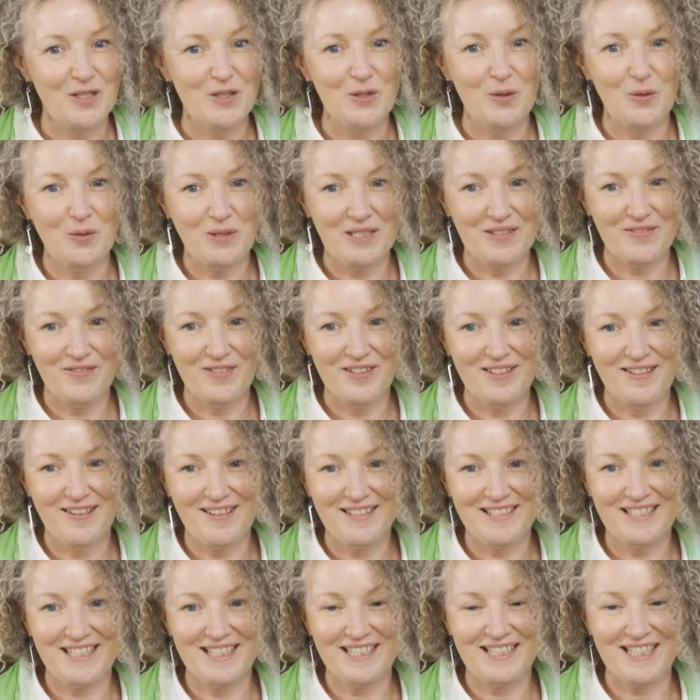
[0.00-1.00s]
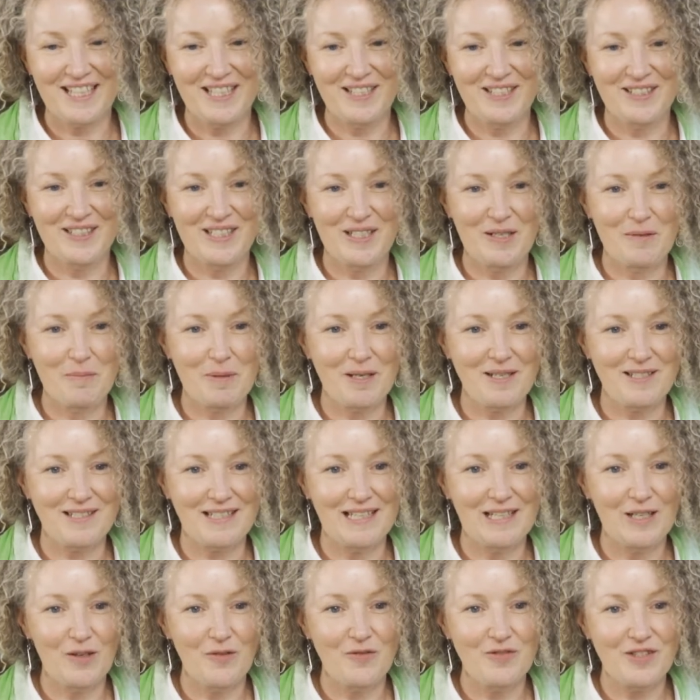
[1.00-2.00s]
No, definitely not. That's kind of there because
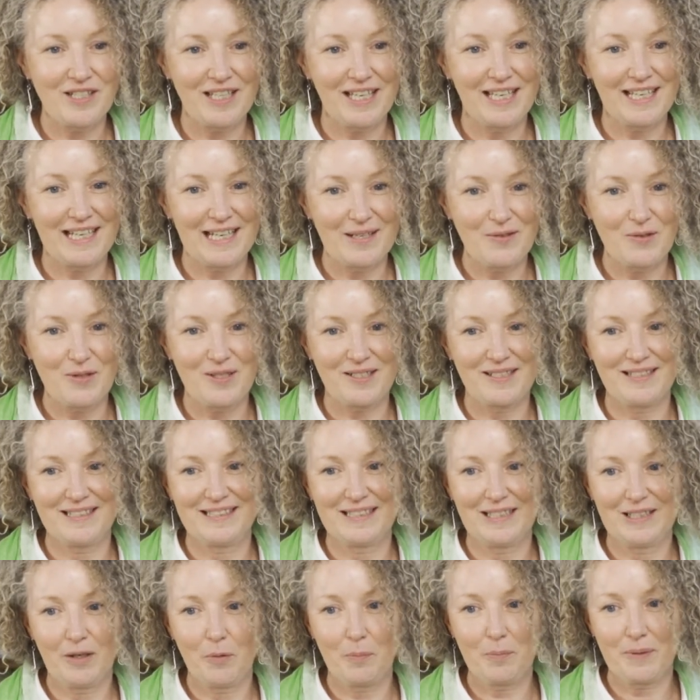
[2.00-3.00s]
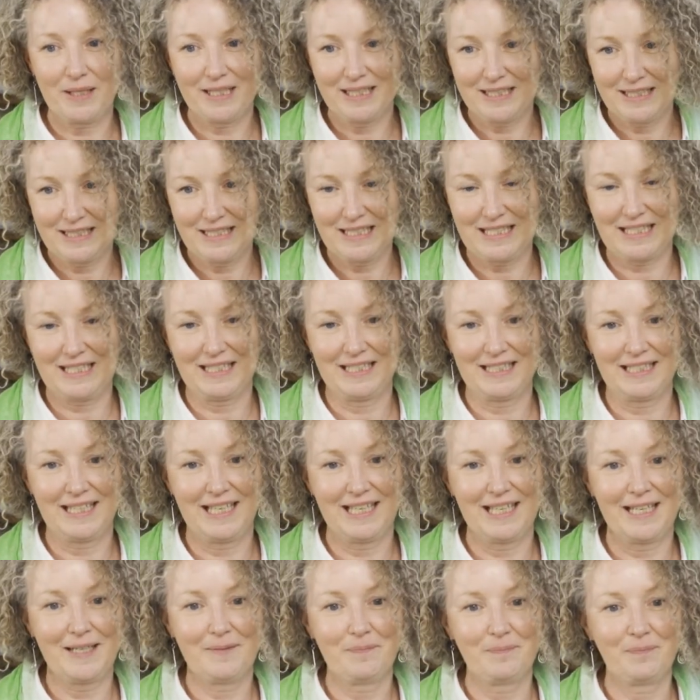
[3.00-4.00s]
I love to get out up the hills.
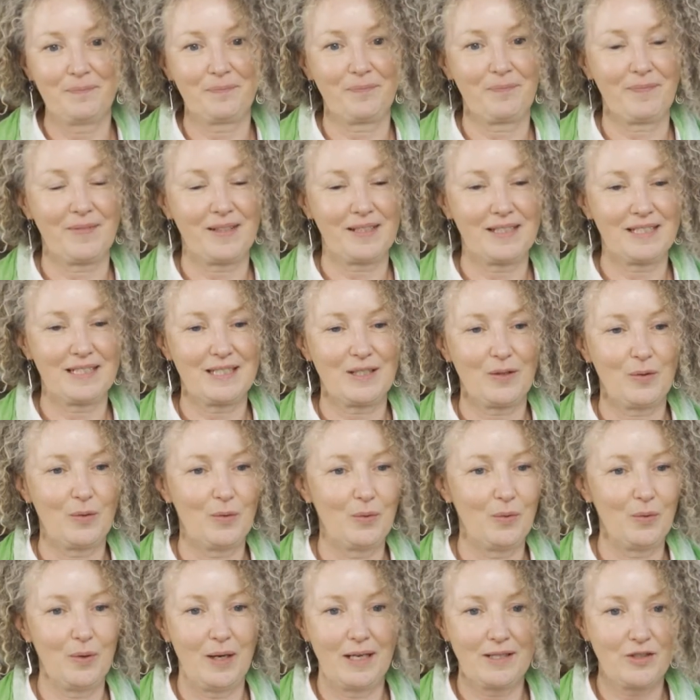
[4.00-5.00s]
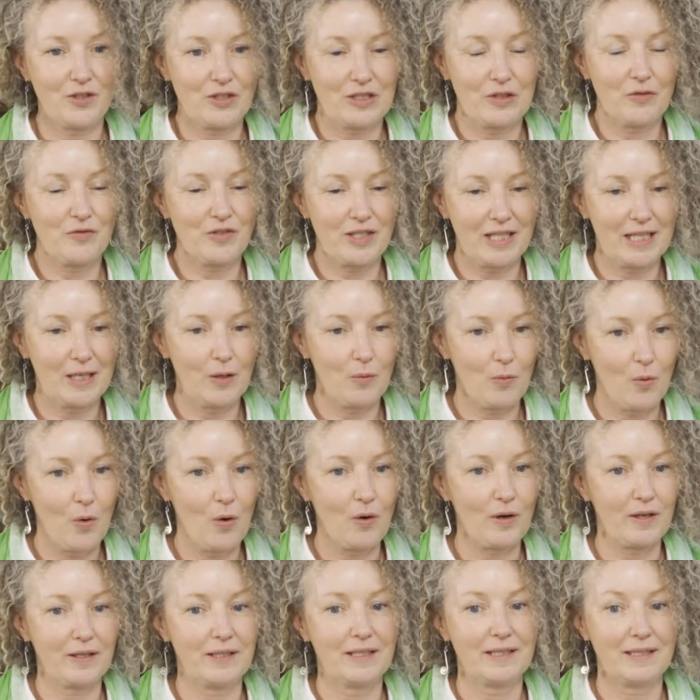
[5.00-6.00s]
So I just love to get out
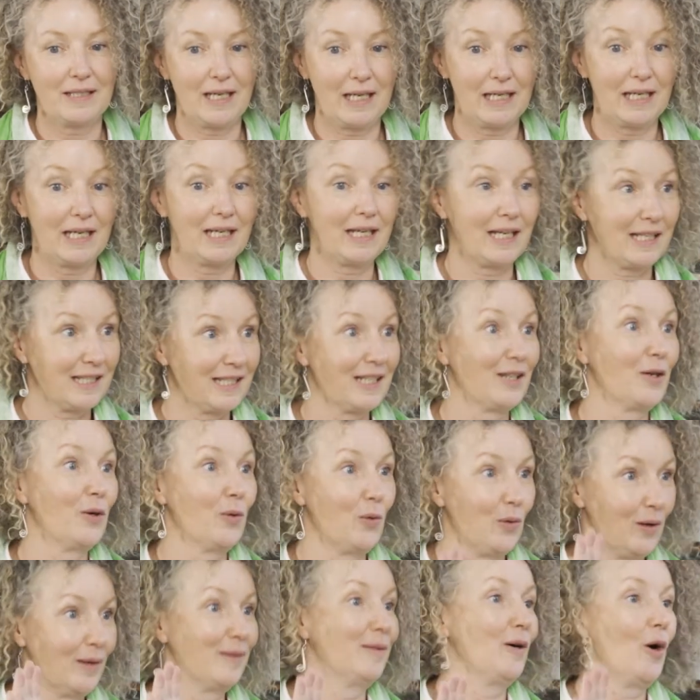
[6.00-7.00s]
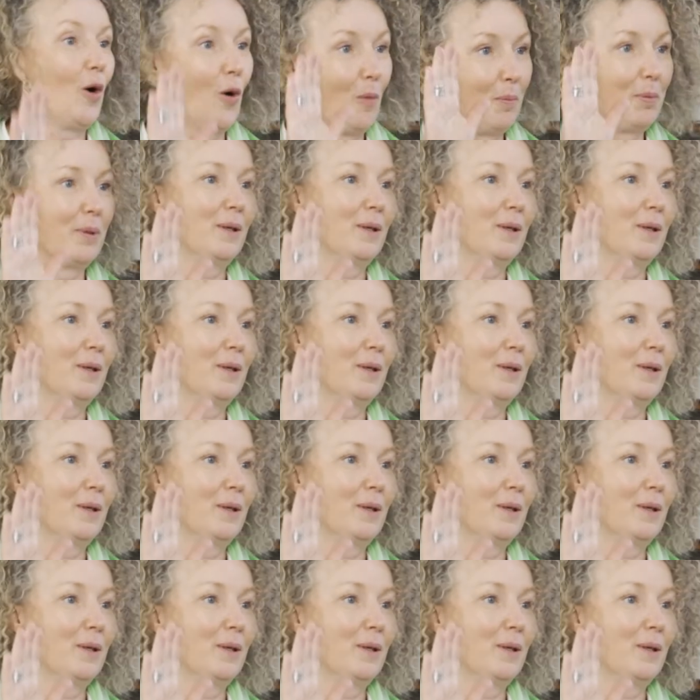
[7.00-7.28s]
walking, and I like to go up.